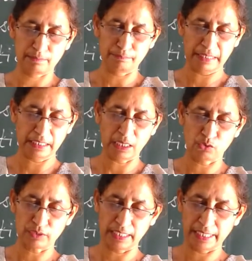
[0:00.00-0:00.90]
bee
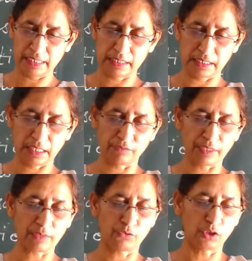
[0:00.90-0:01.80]
loud played,
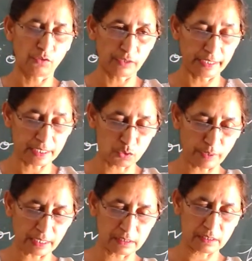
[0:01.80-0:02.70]
evening full of linnet
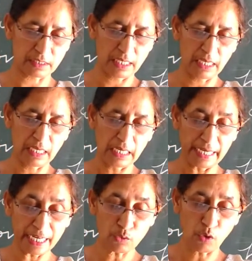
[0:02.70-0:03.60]
wings, lake